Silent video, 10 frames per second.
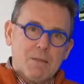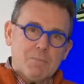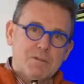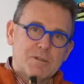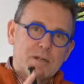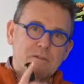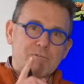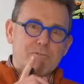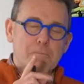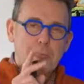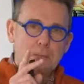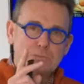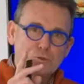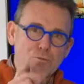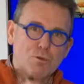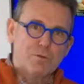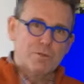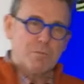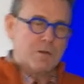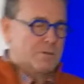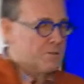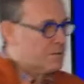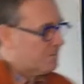But I have 2 more remarks.